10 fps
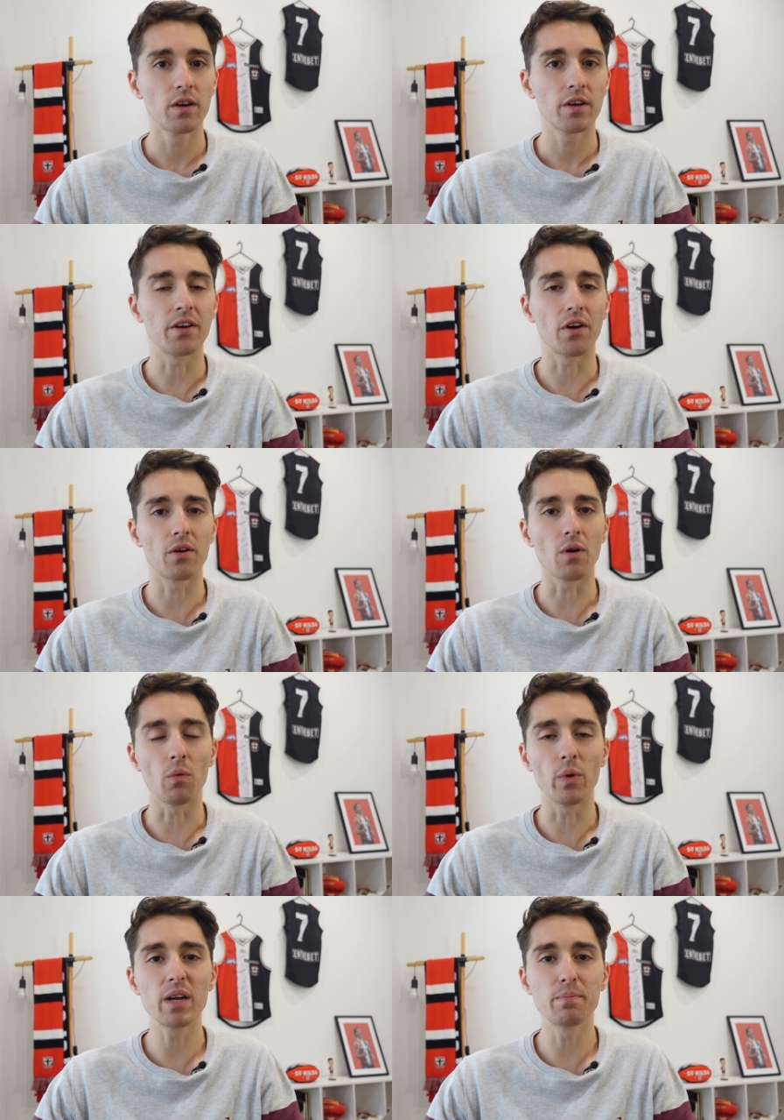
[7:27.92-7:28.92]
you know, a
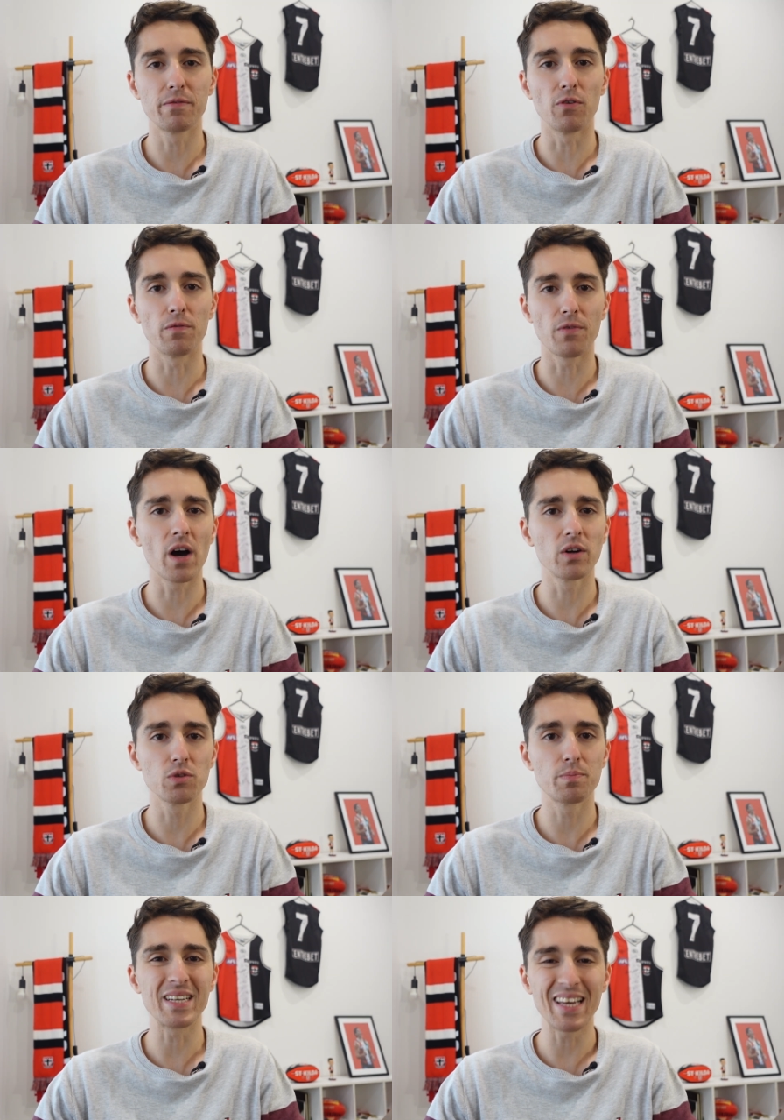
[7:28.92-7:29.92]
week before finals
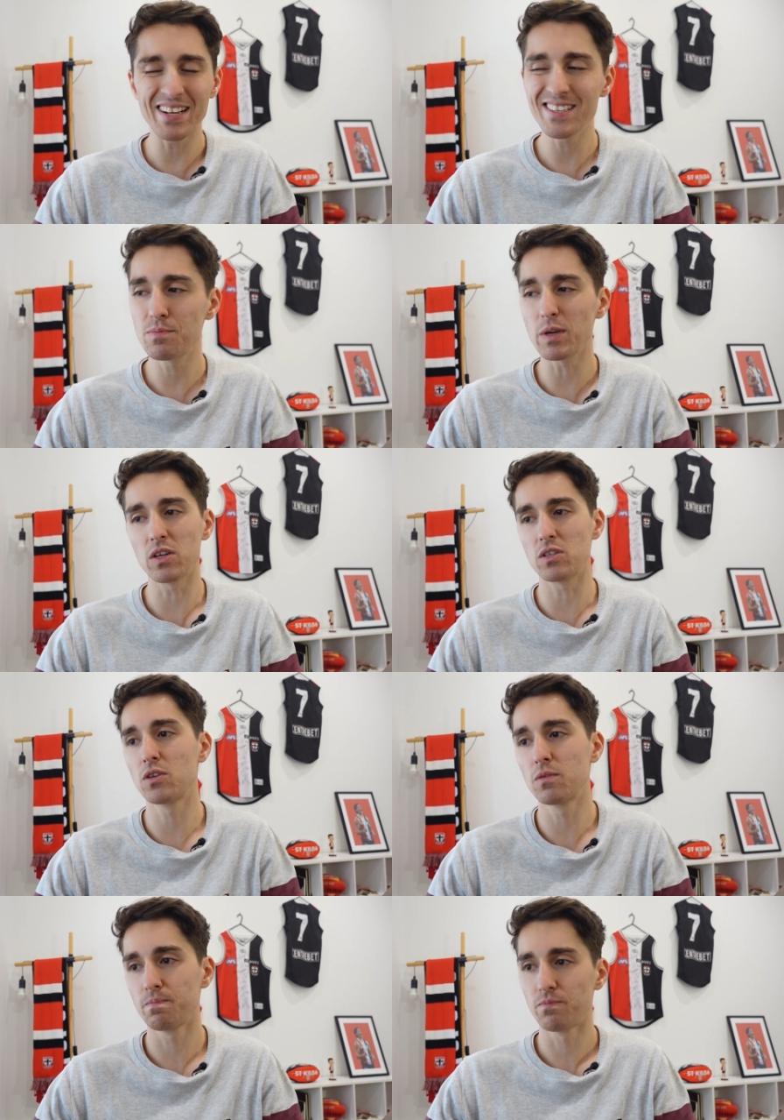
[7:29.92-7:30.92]
begins because
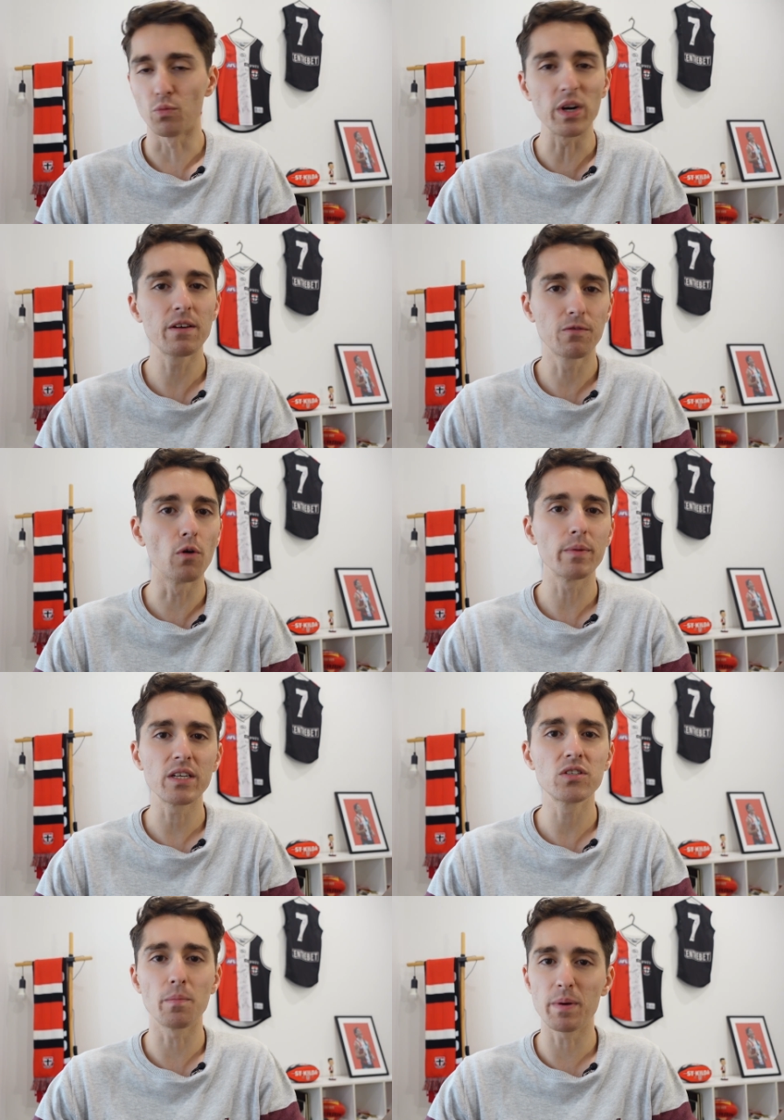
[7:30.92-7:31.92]
winning form
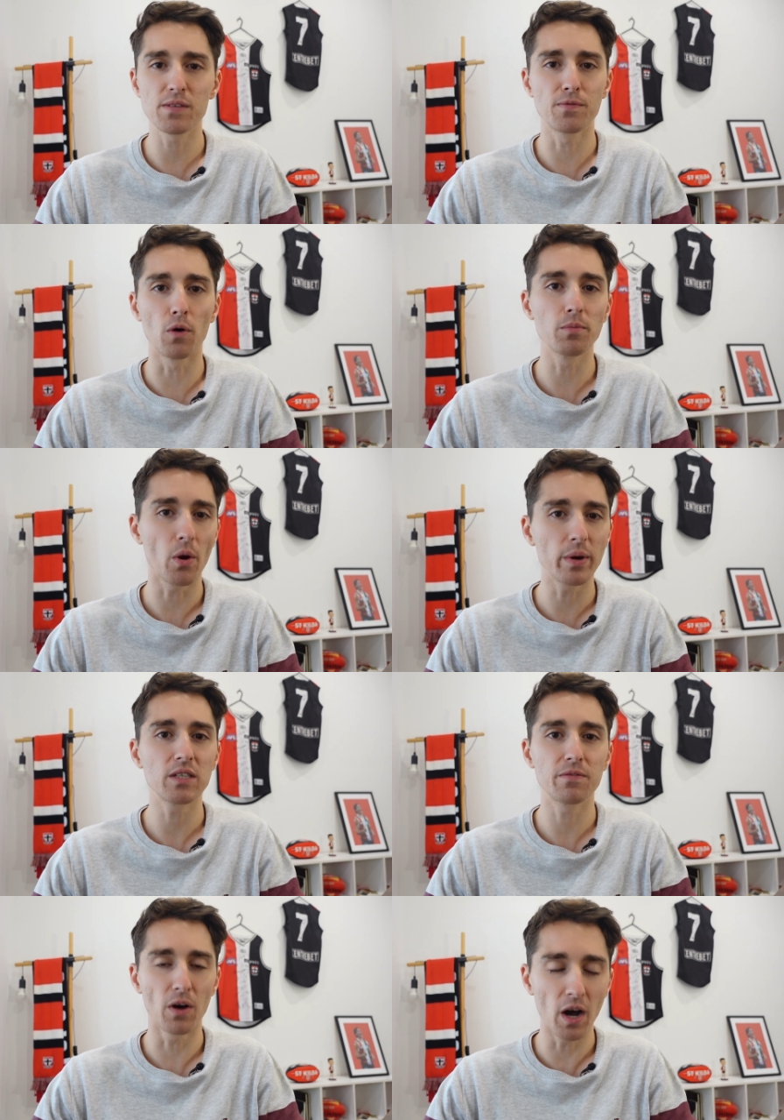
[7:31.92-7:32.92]
is the best form going
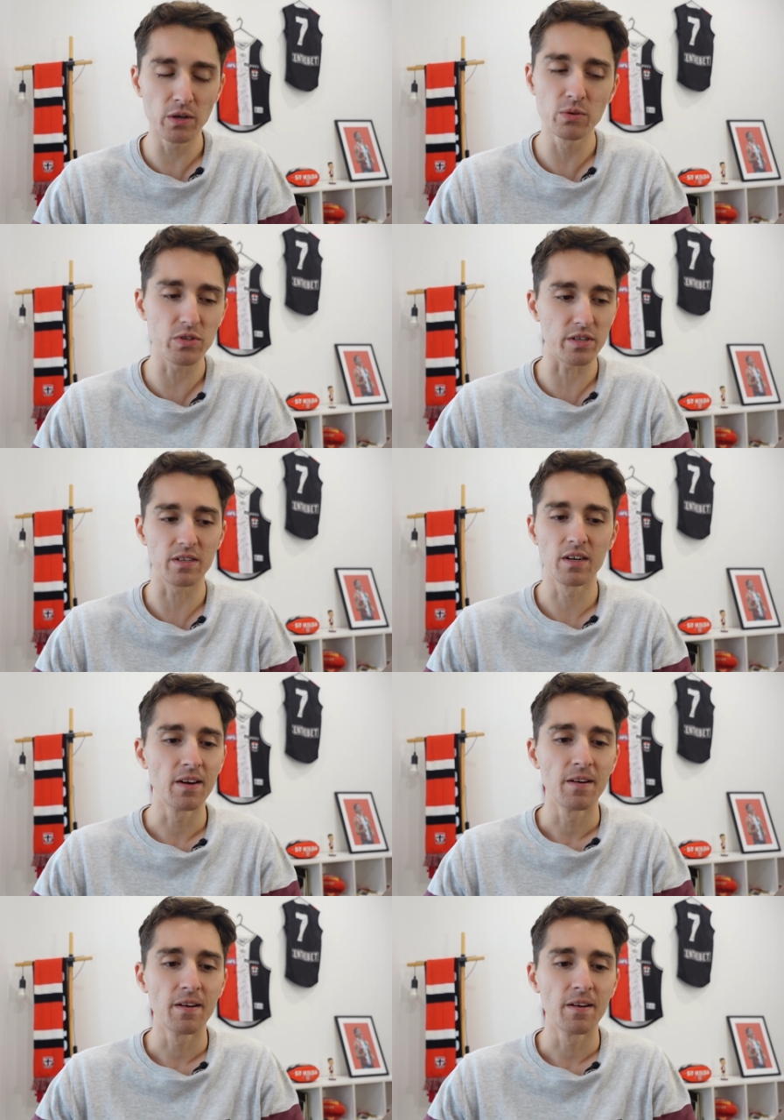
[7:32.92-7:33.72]
into finals and